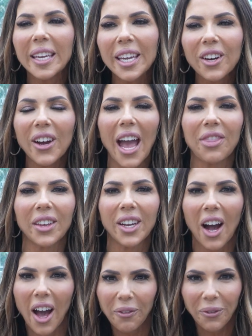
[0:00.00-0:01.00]
here at the
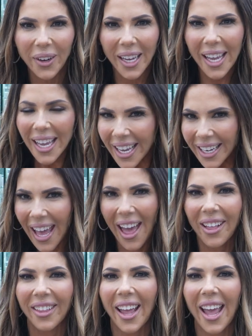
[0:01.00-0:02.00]
Godfrey in
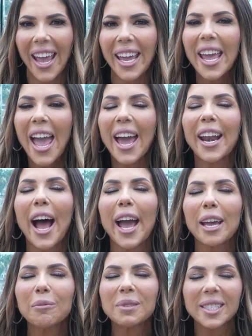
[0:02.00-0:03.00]
LA, and
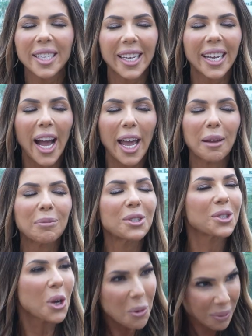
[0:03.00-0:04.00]
I am
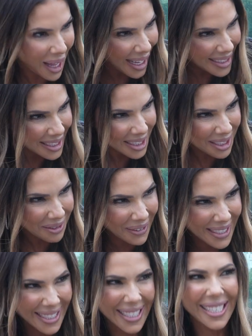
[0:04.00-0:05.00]
so blessed to
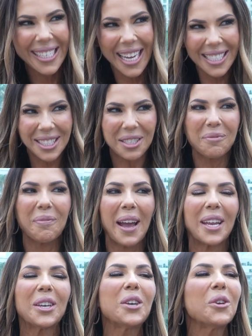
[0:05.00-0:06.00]
be sitting next to
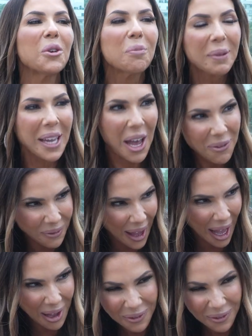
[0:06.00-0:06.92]
my new BFF.